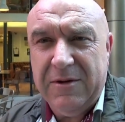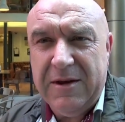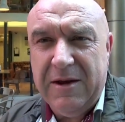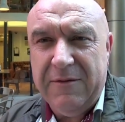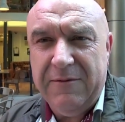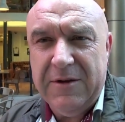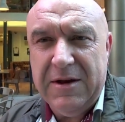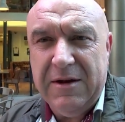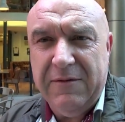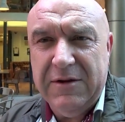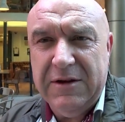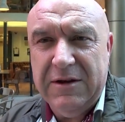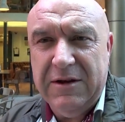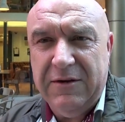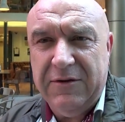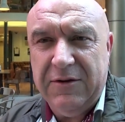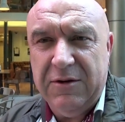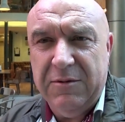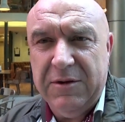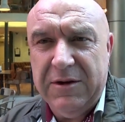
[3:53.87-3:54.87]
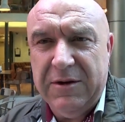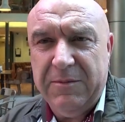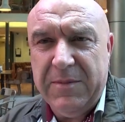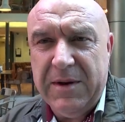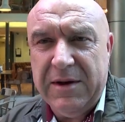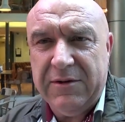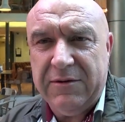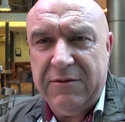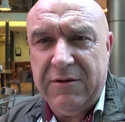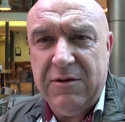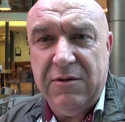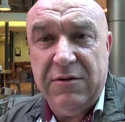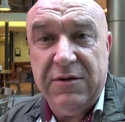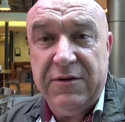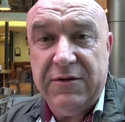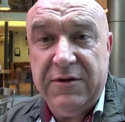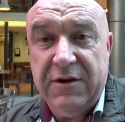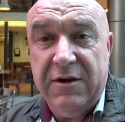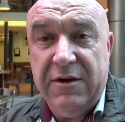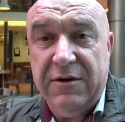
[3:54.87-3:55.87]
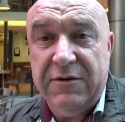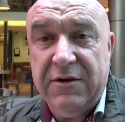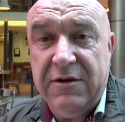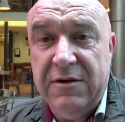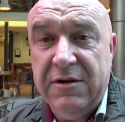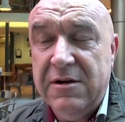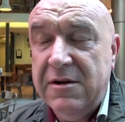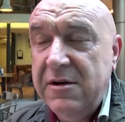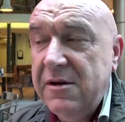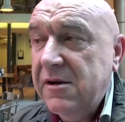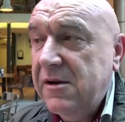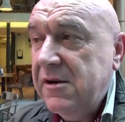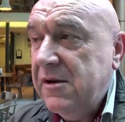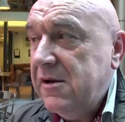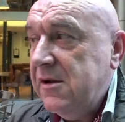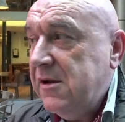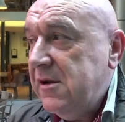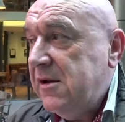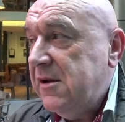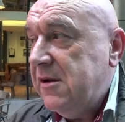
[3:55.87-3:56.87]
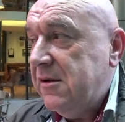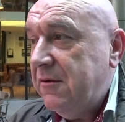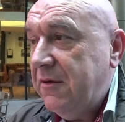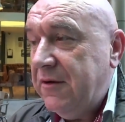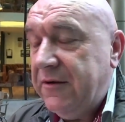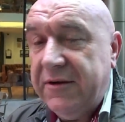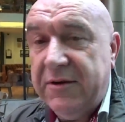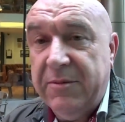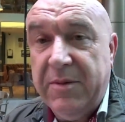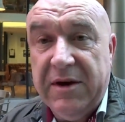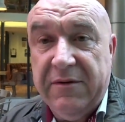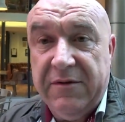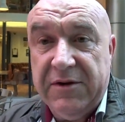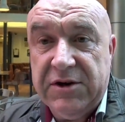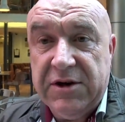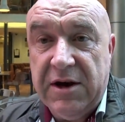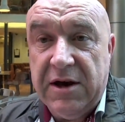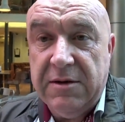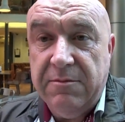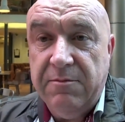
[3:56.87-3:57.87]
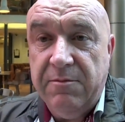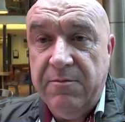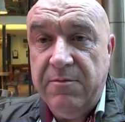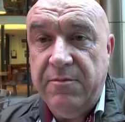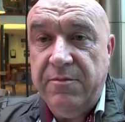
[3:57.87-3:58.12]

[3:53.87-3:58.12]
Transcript: definitely having an issue with this battery or the charger, which is a bit of a shame.